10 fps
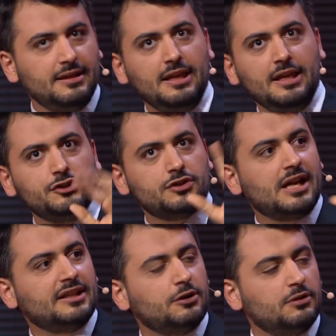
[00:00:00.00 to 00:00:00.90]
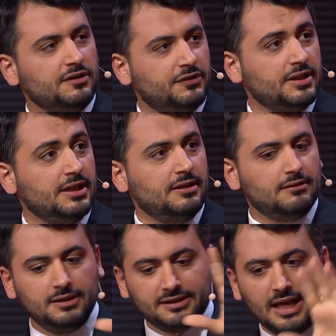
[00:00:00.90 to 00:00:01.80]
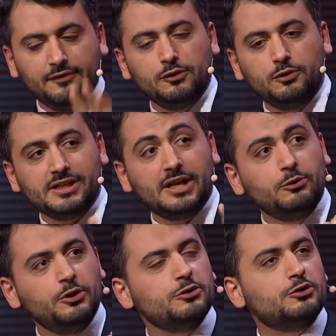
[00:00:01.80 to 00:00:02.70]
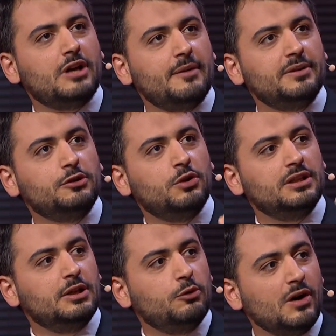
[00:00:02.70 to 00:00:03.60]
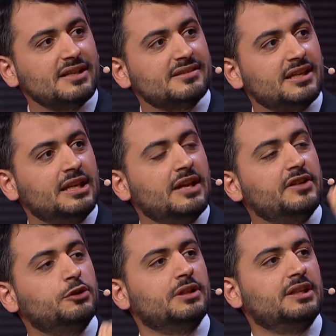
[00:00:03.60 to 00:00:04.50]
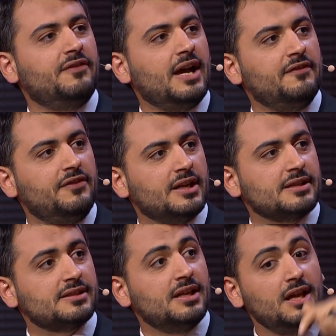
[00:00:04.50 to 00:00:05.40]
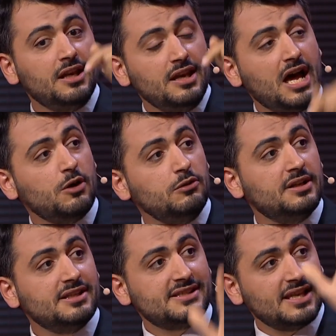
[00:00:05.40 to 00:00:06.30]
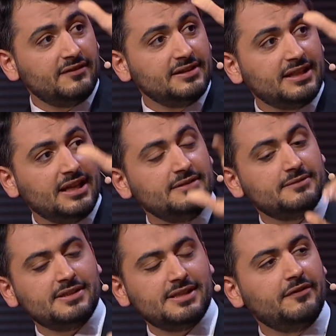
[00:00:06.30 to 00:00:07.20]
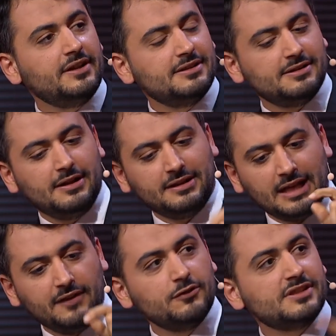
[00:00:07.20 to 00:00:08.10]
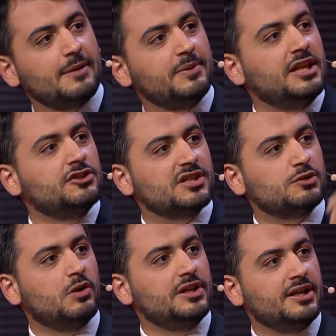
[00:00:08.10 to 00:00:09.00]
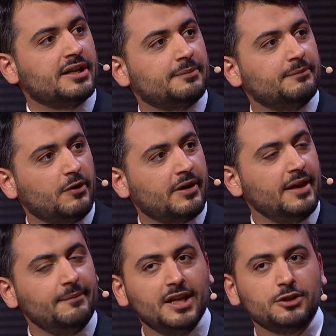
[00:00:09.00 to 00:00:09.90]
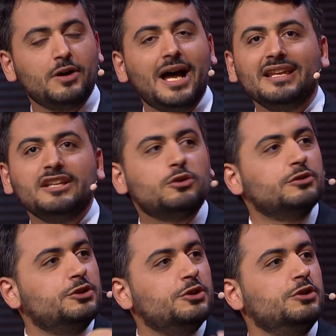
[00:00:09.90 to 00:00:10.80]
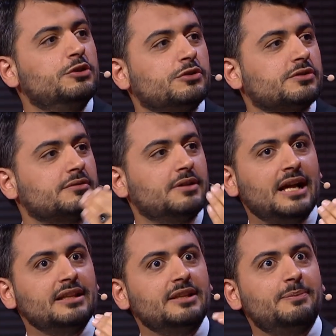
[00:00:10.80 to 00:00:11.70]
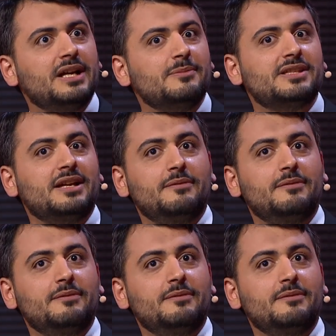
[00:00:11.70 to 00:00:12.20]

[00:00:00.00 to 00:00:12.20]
each Category 3 typhoon used to happen once in every 25 years. Now, 7 typhoons happen in just 1 year, okay? So, and it continues, and it becomes